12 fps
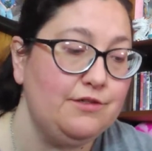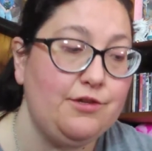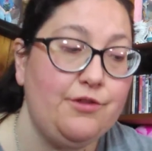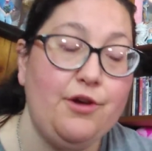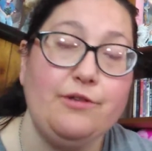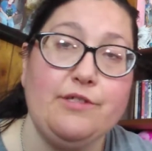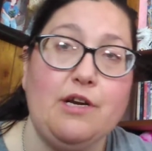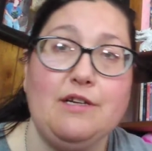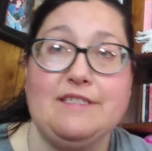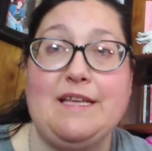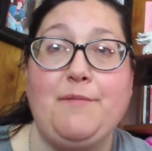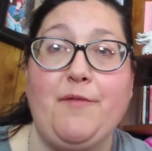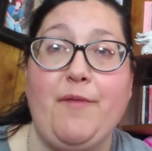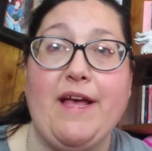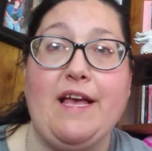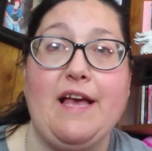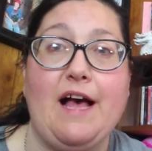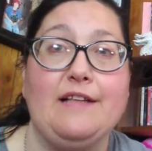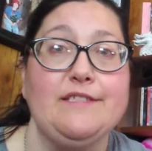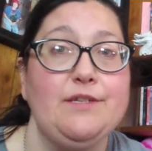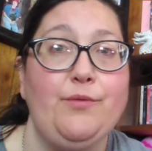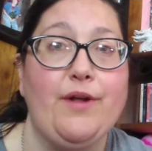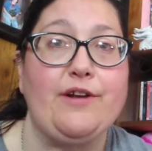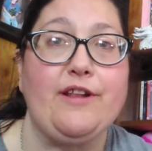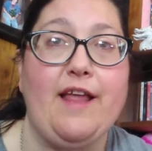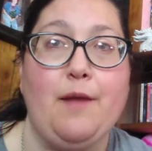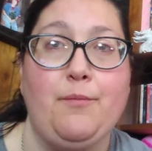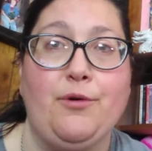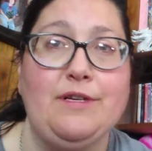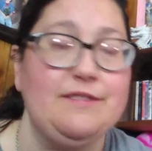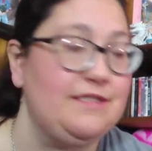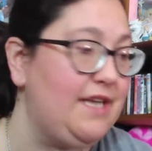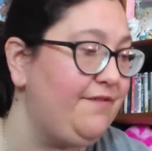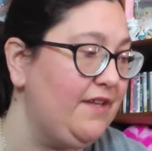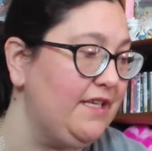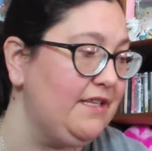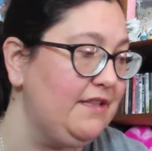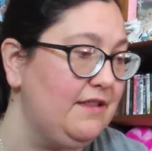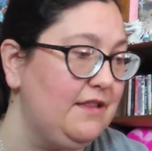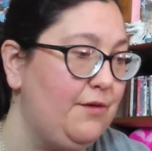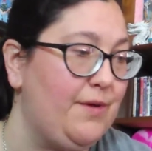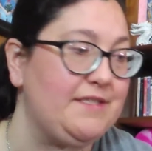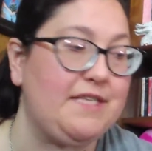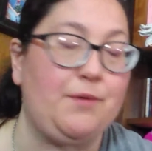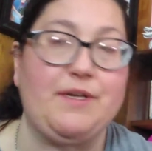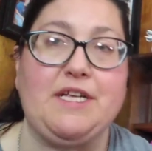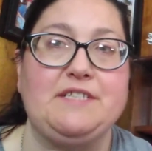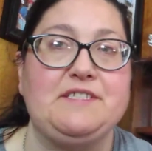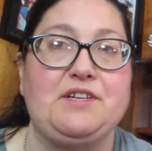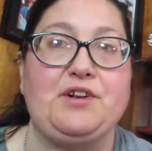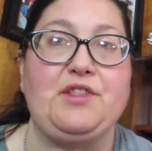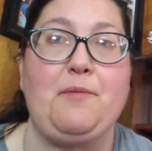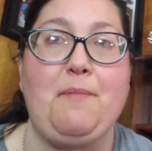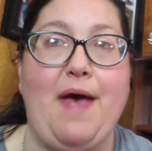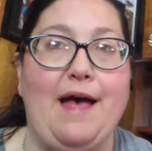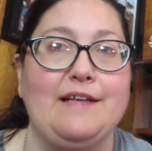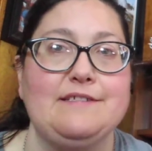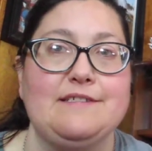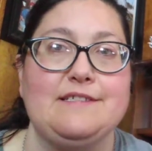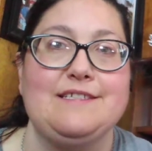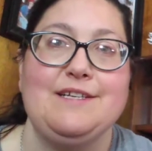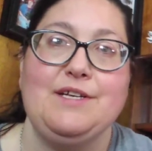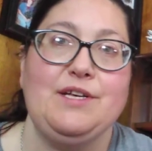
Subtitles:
So those are some of my Alice in Wonderland books, definitely the ones I would consider the best.